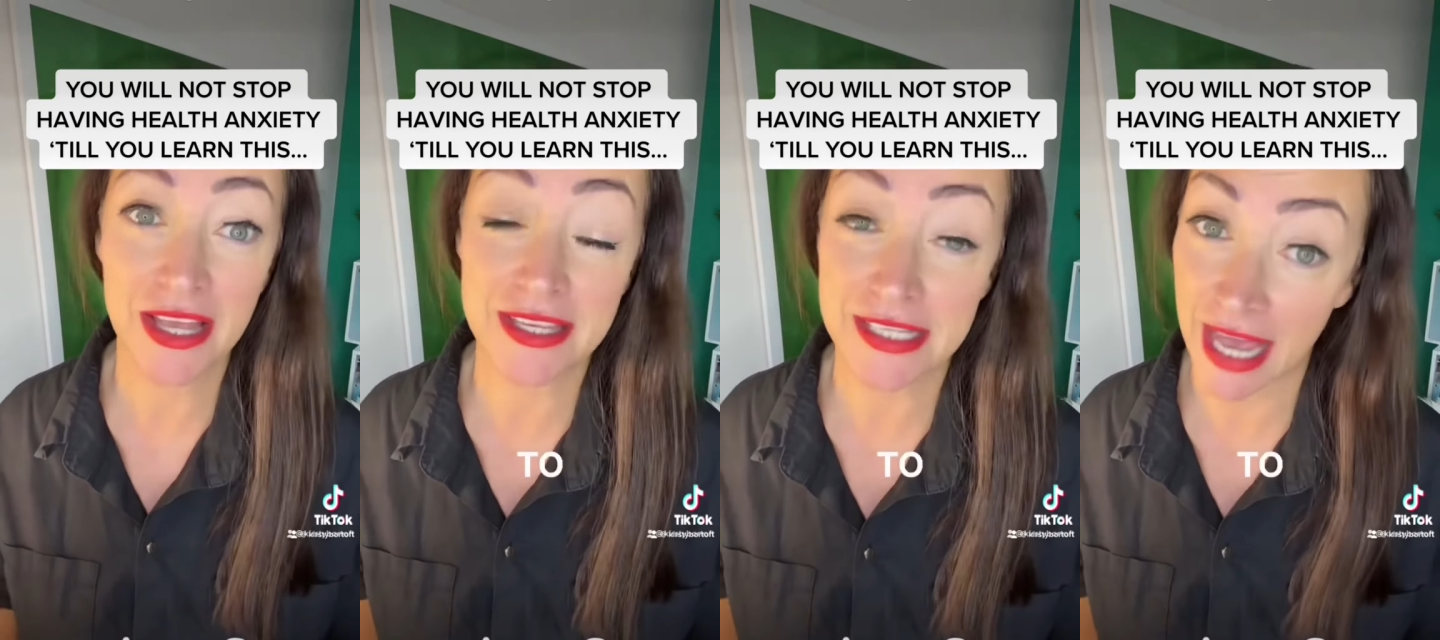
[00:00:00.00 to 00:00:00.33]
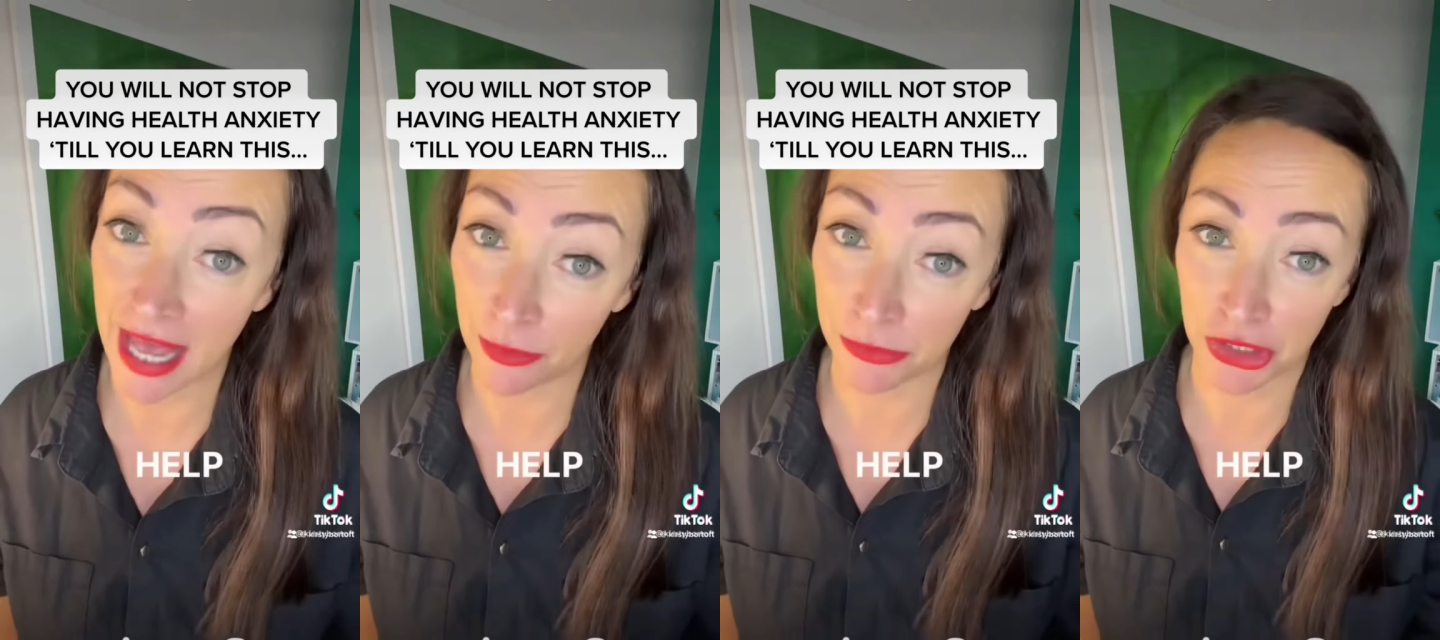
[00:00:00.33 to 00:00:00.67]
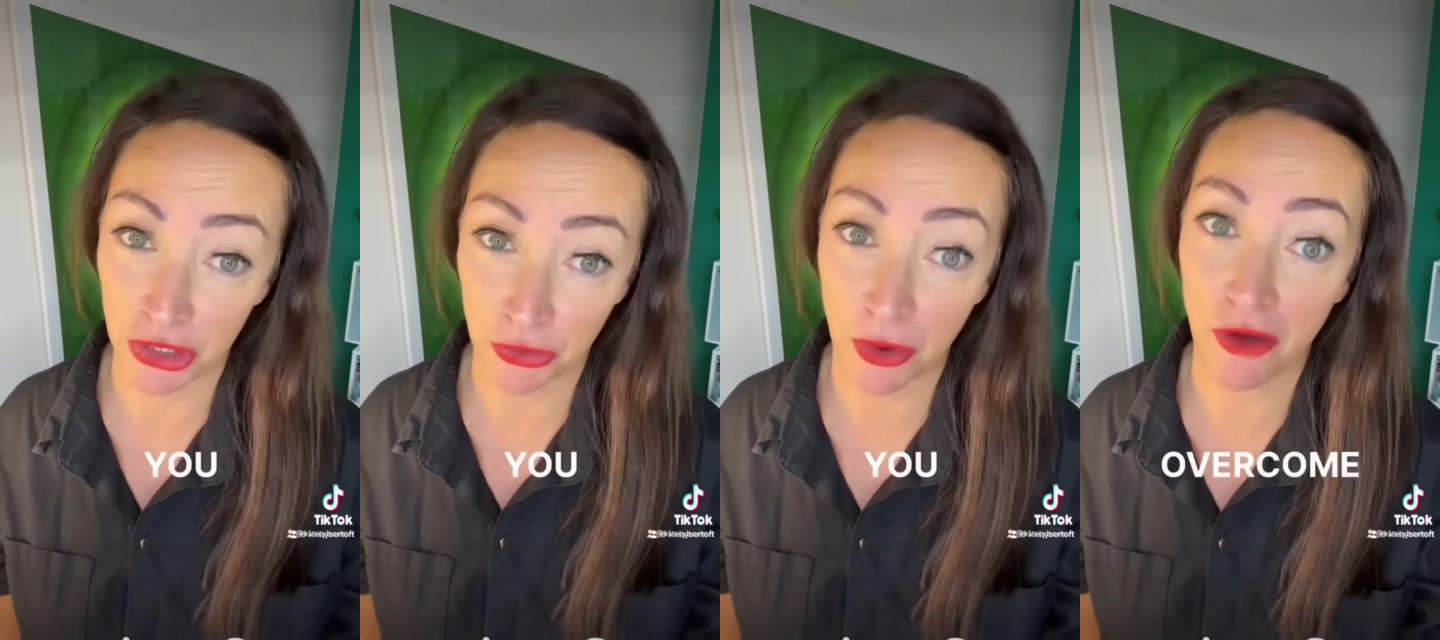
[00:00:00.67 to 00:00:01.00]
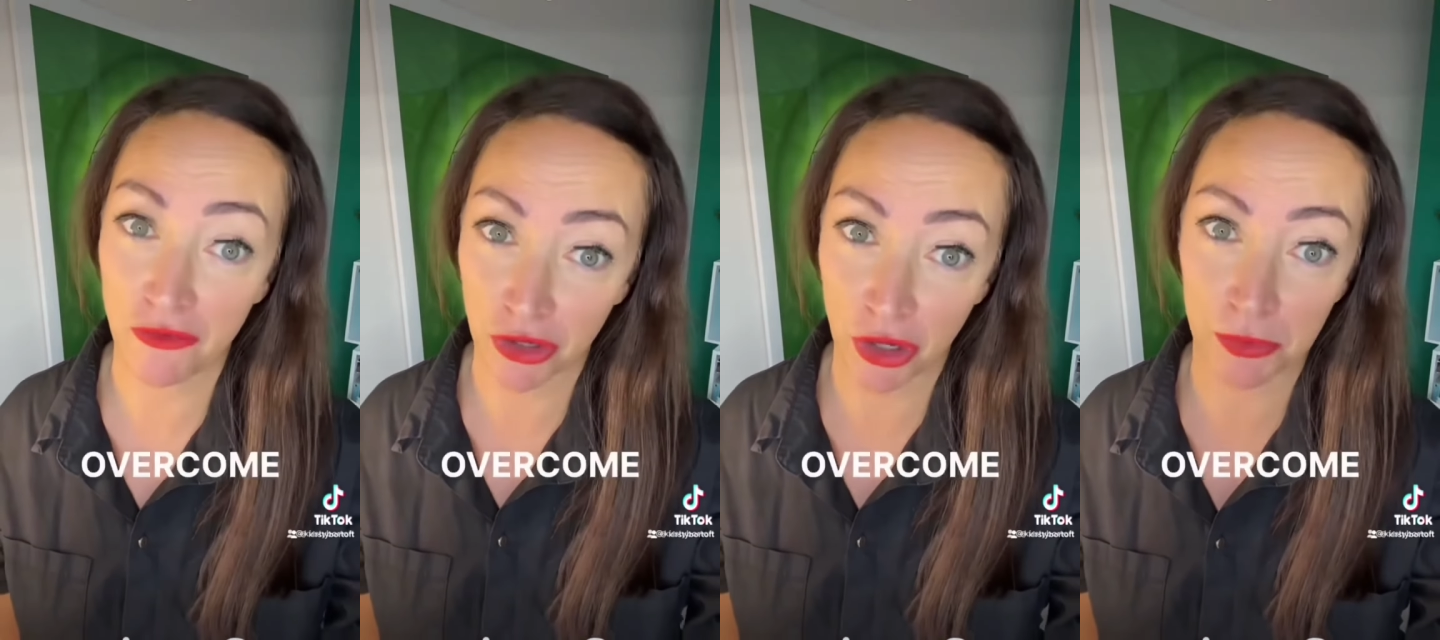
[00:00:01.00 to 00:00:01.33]
to help you
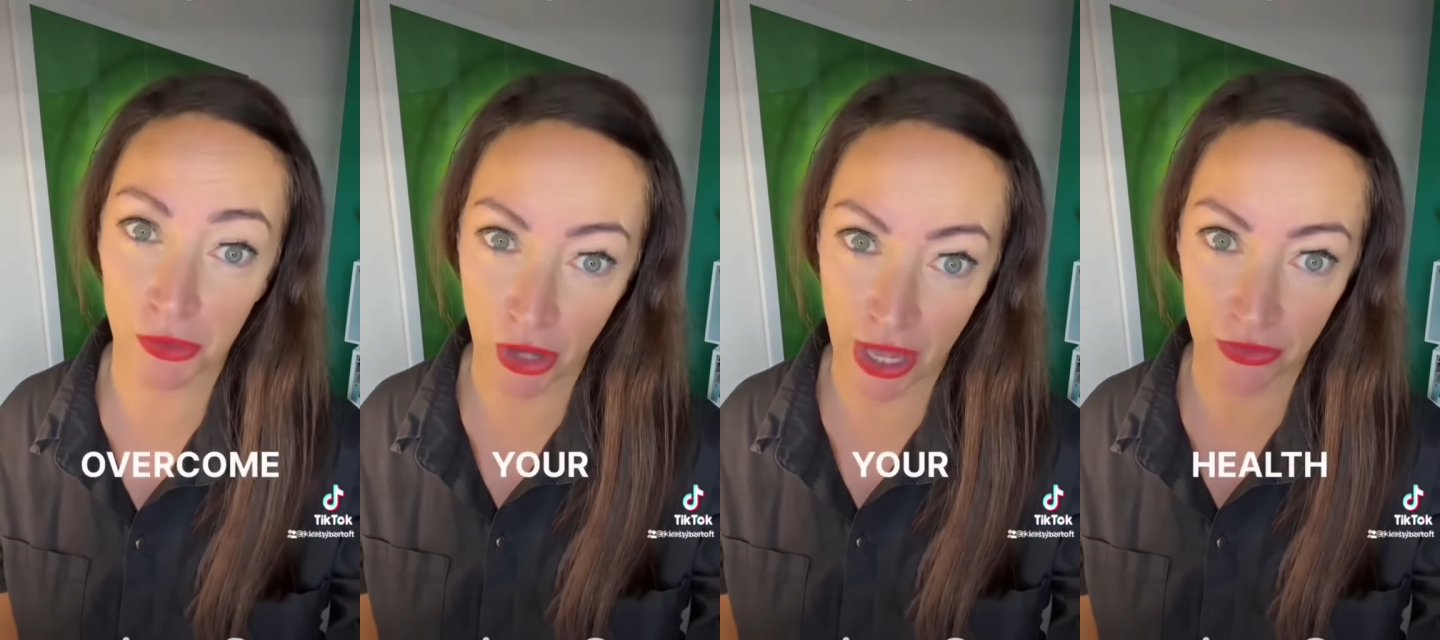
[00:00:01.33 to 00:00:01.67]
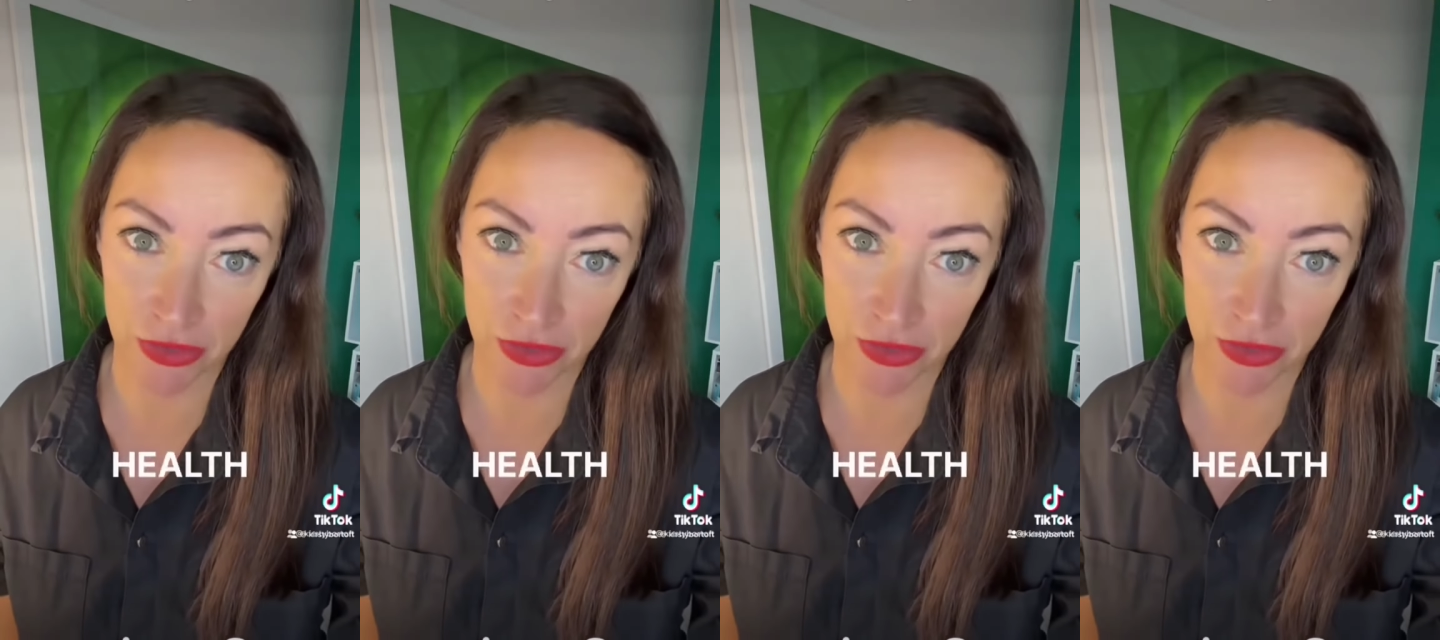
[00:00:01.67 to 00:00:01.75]
overcome your health